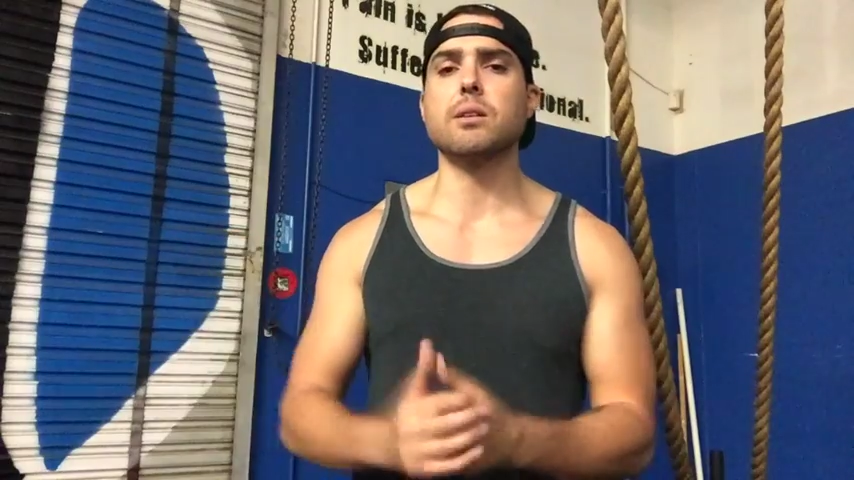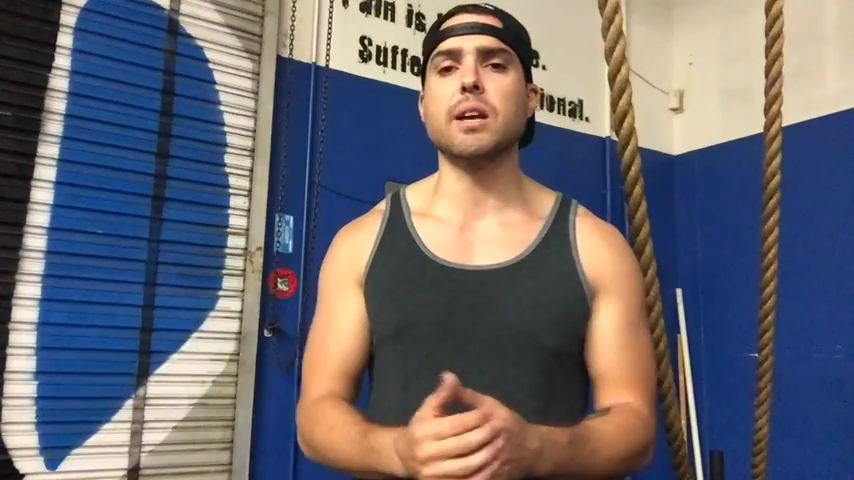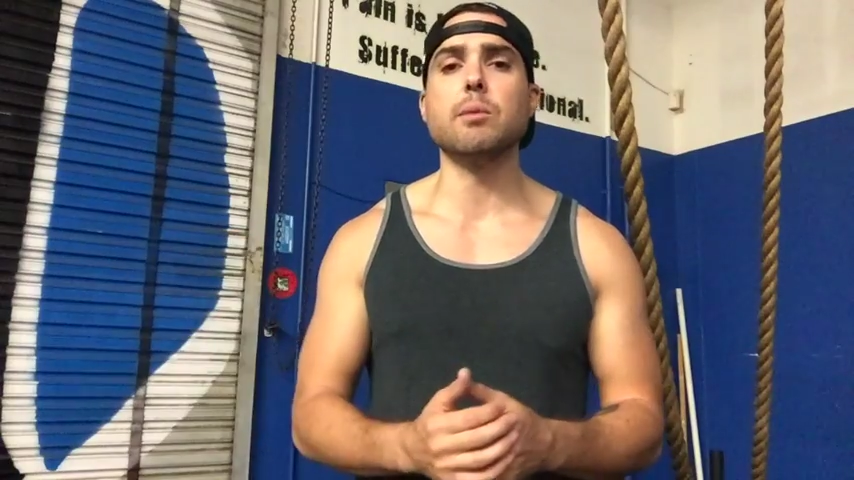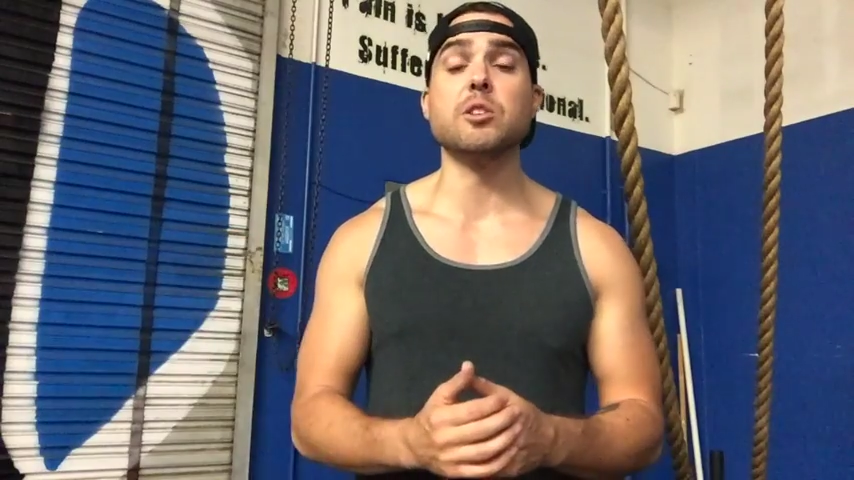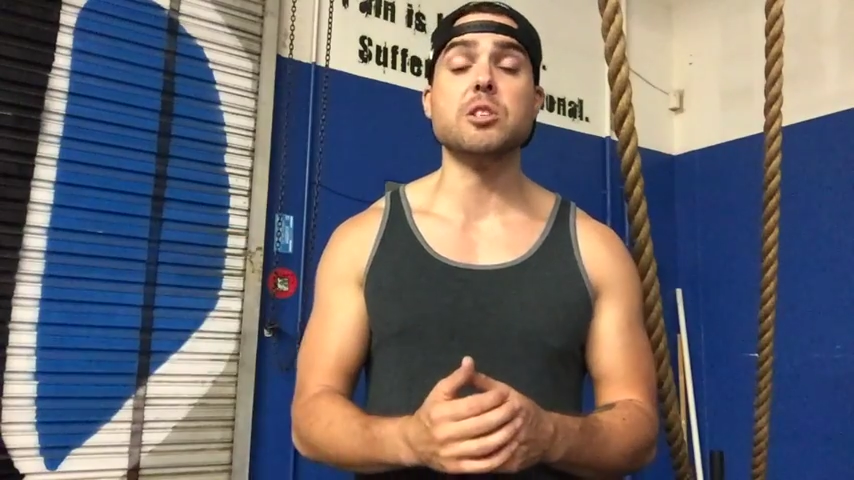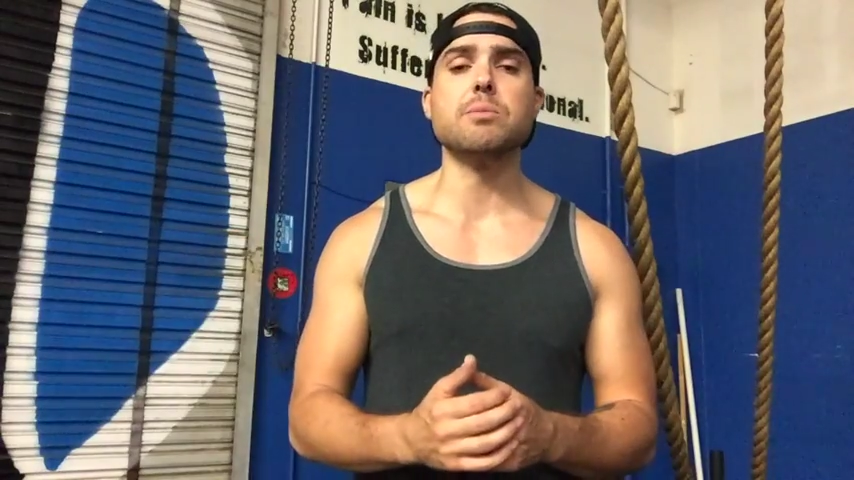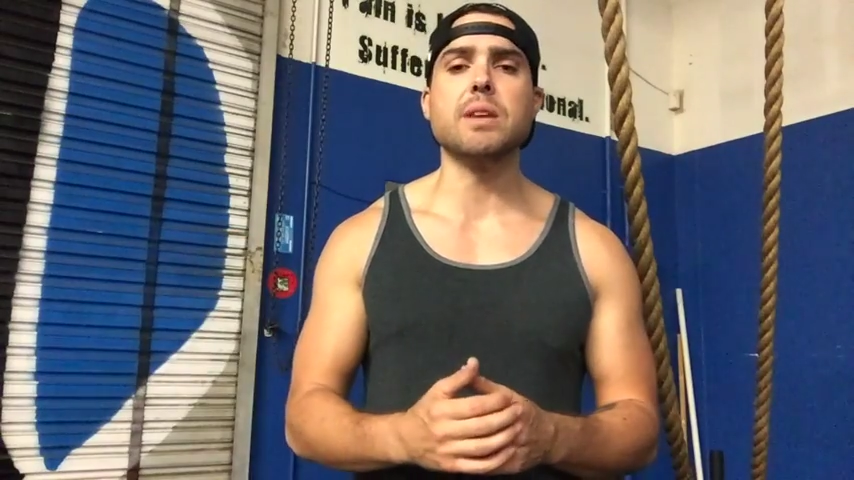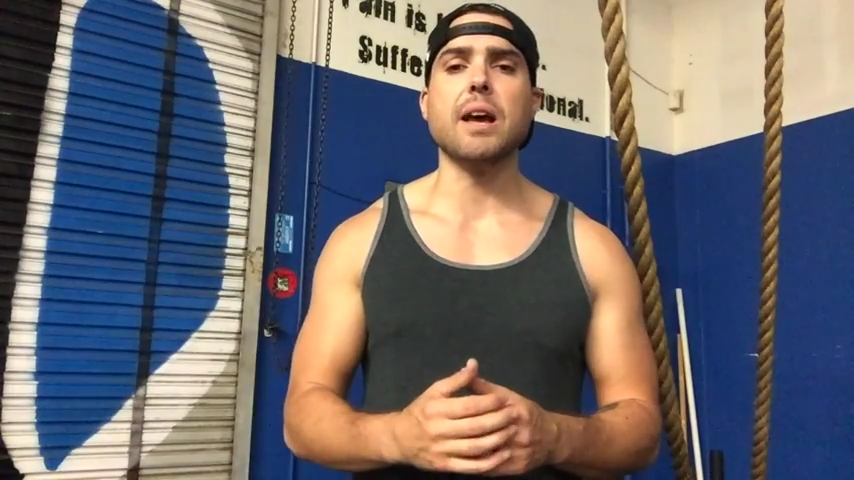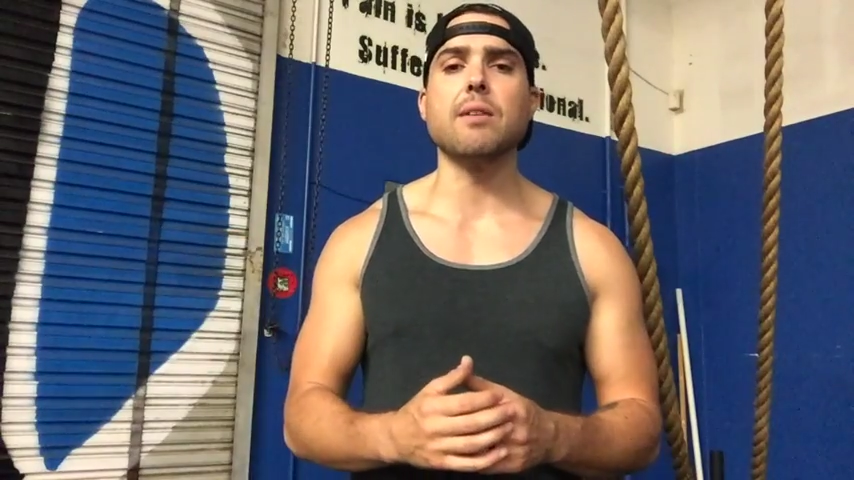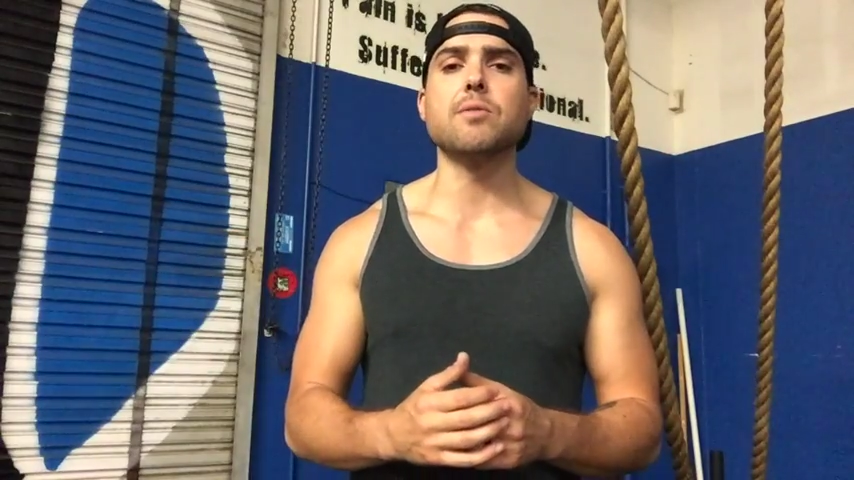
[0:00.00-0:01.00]
kettlebell gyms
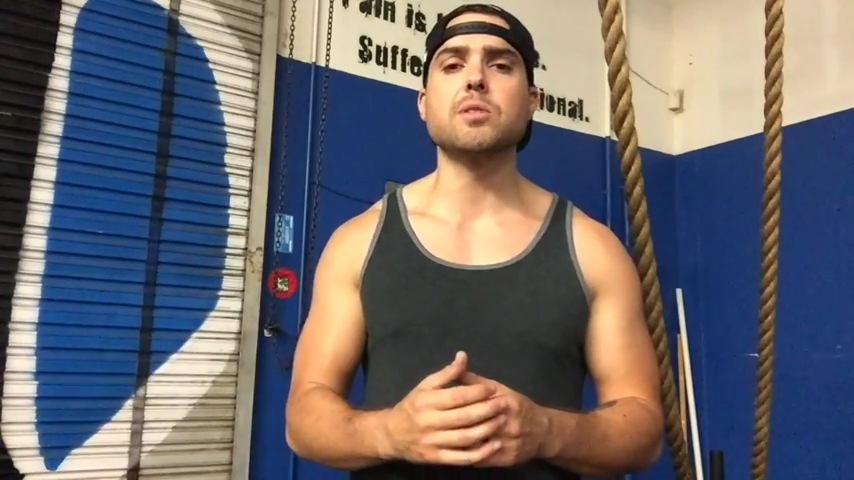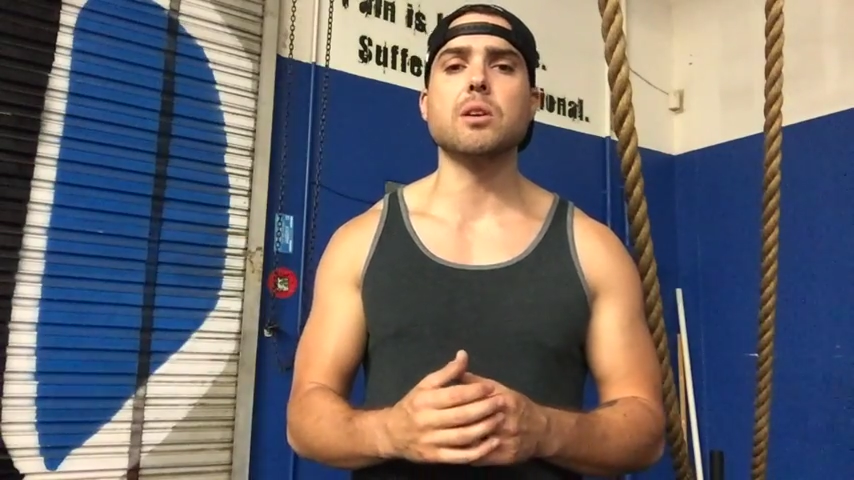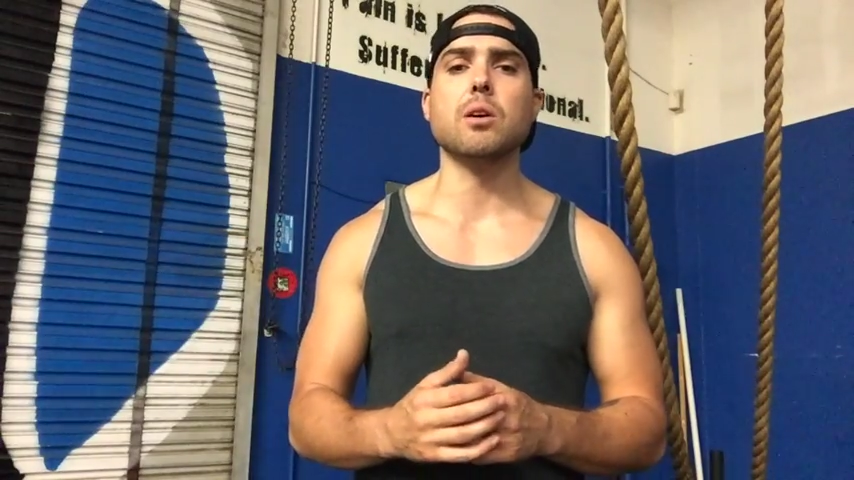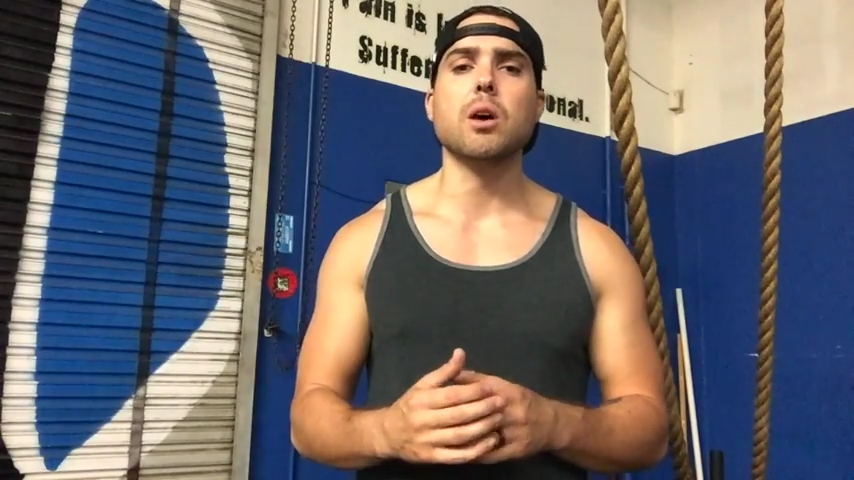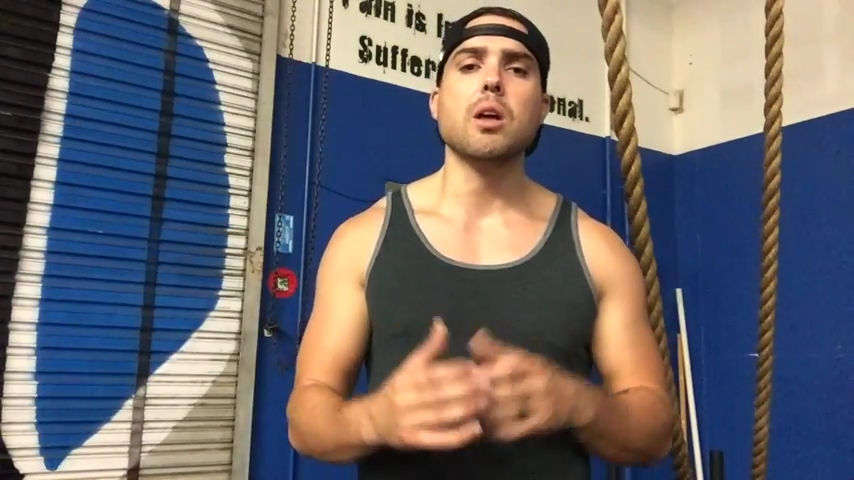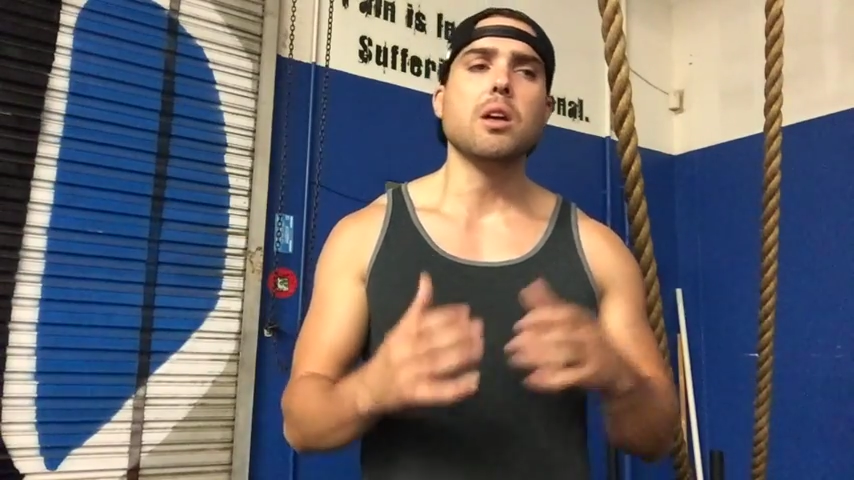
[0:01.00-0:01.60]
have. So